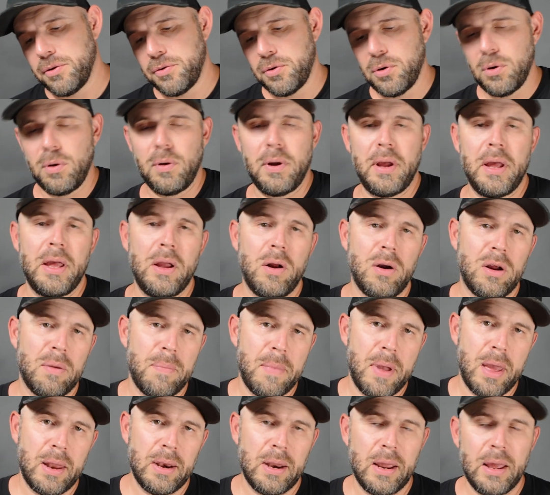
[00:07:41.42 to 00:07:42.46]
Control A or
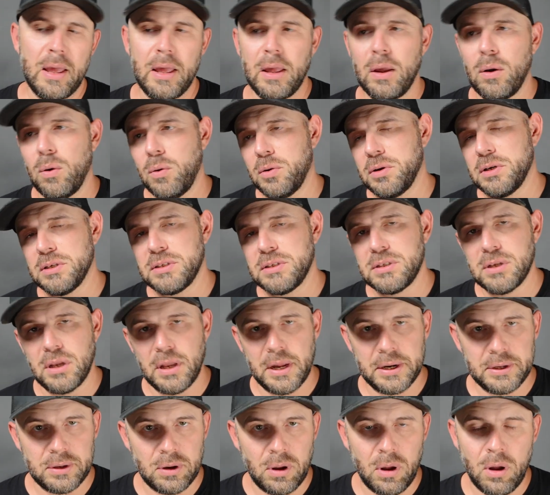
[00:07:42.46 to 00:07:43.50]
Command A or just
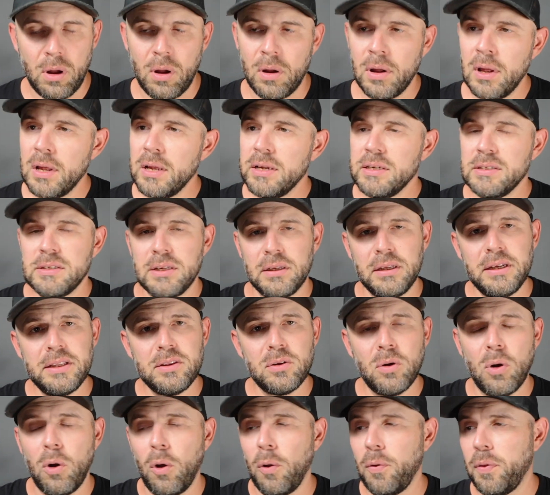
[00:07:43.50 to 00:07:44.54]
select all, delete
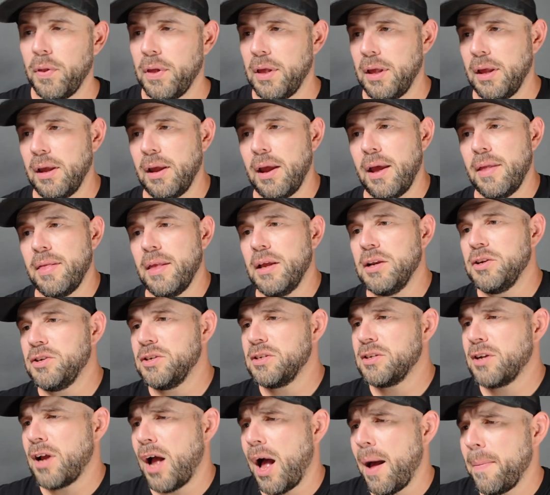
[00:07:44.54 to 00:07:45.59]
the whole thing and then
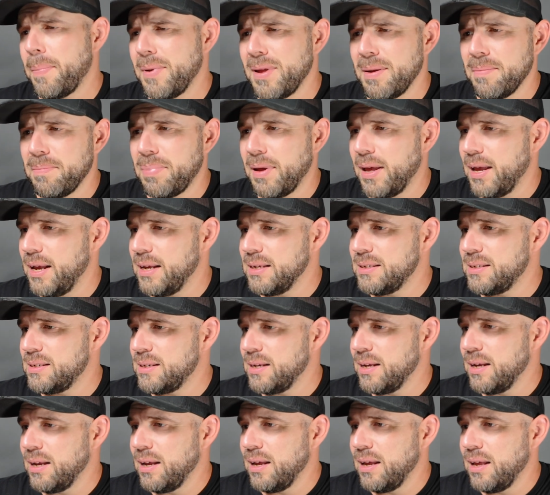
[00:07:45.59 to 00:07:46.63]
just copy and
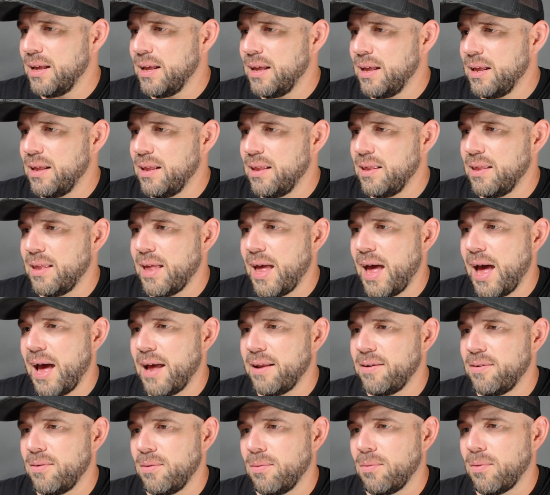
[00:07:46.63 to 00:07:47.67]
paste
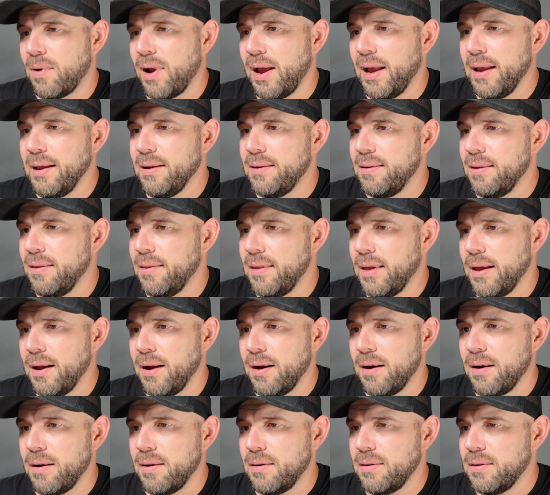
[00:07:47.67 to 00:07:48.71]
that right
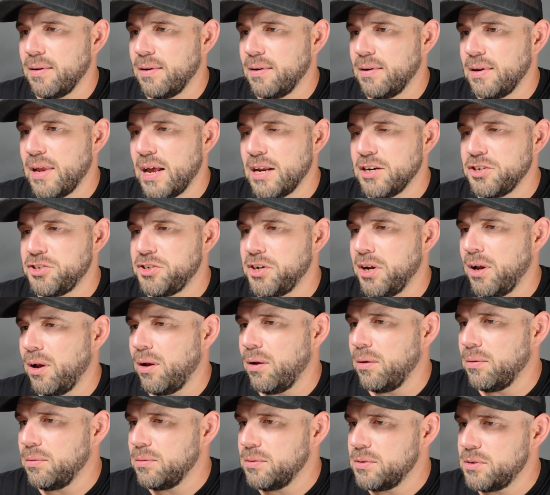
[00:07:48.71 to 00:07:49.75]
there, that
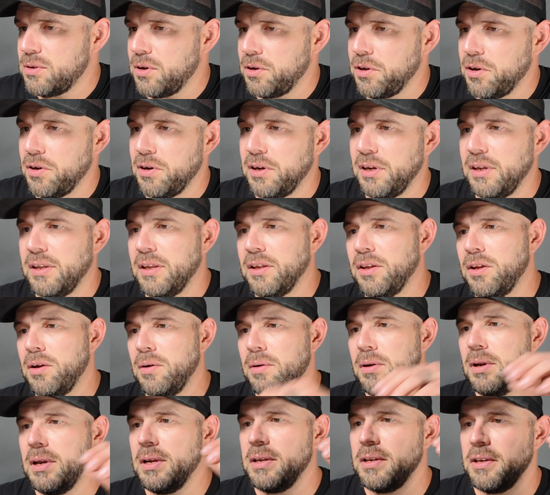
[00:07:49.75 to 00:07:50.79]
shell. So you need the
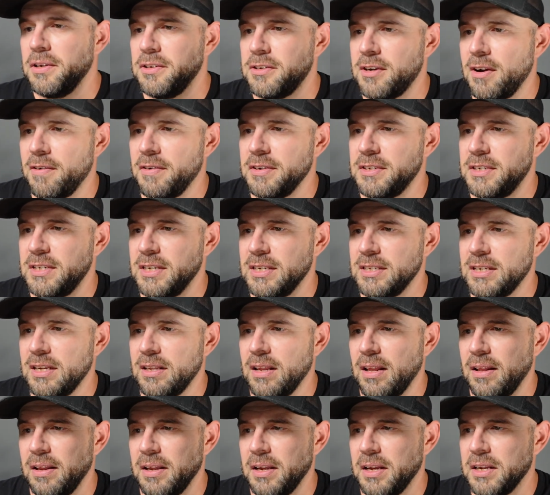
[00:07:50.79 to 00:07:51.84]
unit, the services, and
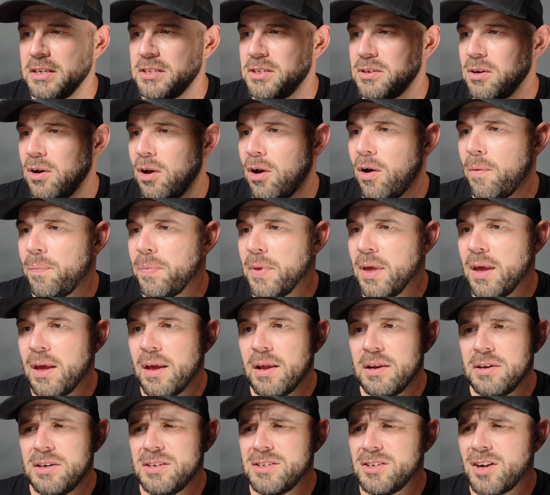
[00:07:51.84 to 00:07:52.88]
then the install.
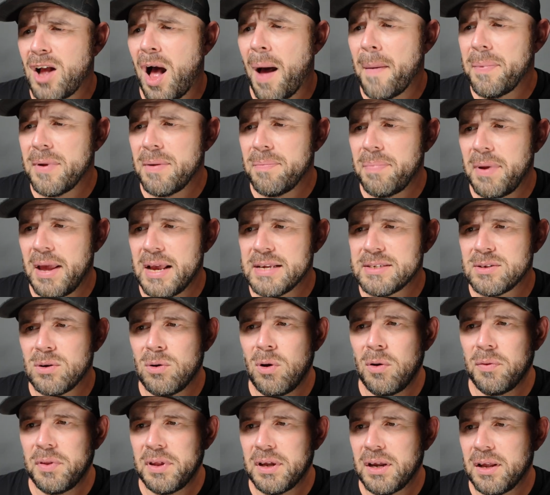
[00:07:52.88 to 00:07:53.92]
Just copy and paste the
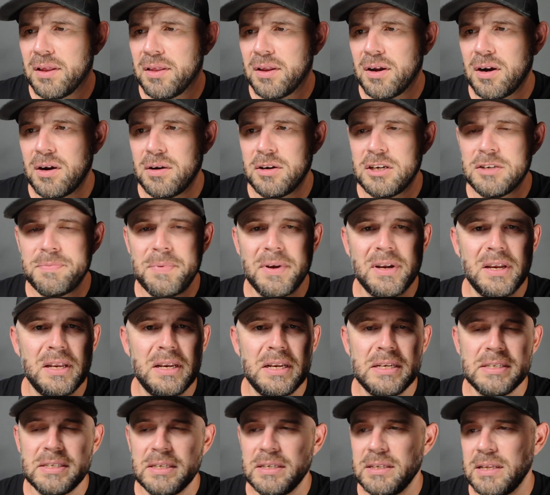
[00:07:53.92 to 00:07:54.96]
whole thing in there. Just make it
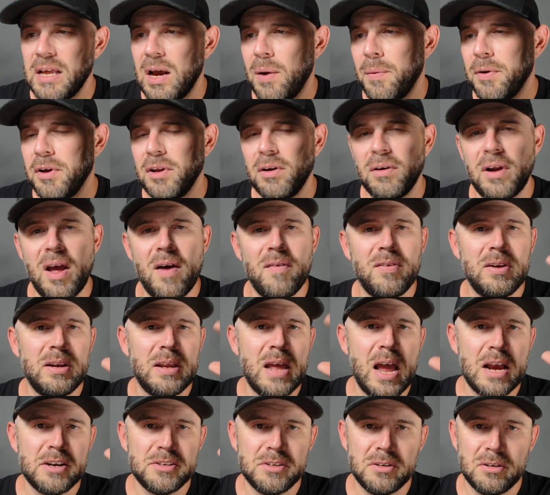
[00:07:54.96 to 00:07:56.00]
easy. That way you don't have any
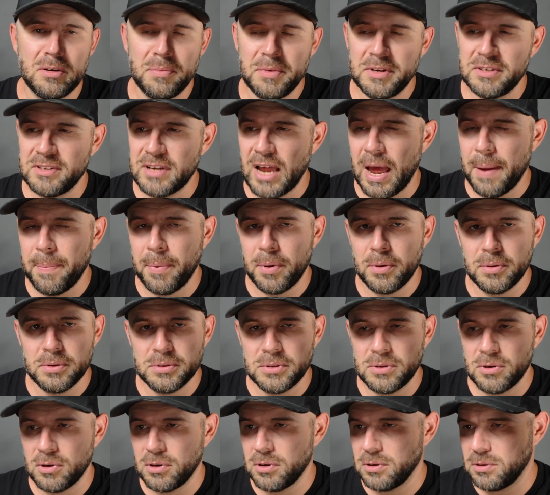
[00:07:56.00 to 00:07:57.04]
actual
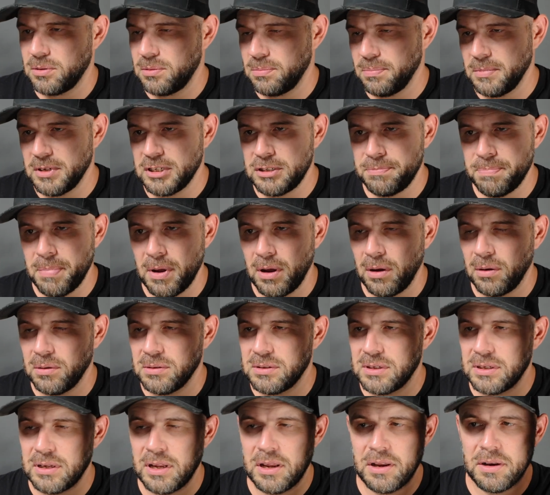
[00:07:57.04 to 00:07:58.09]
mistypos or
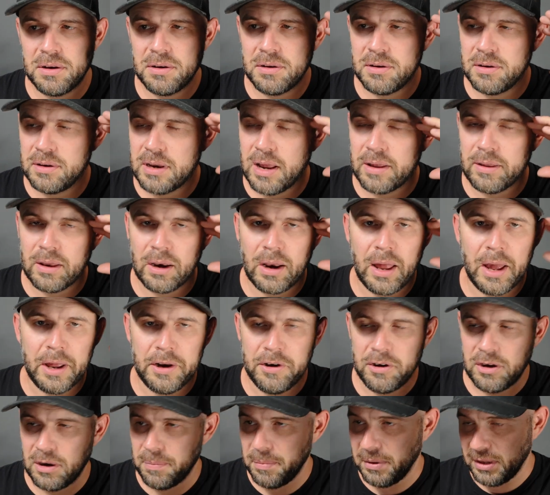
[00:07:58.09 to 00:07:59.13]
misspells, and then down the line
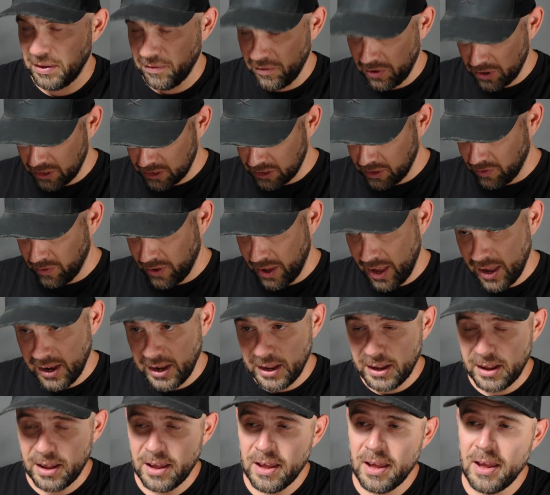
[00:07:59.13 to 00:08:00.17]
you're gonna be giving yourself a
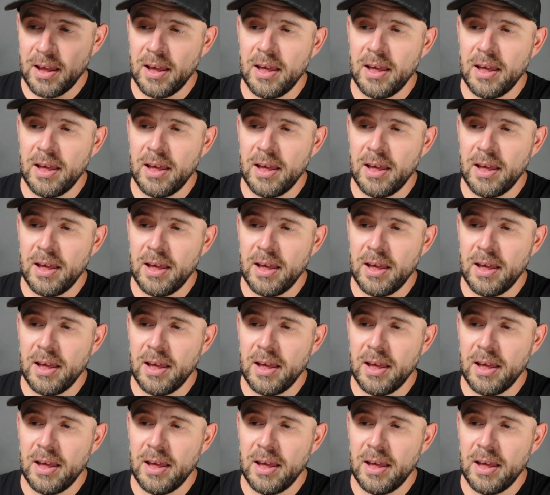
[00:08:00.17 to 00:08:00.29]
headache.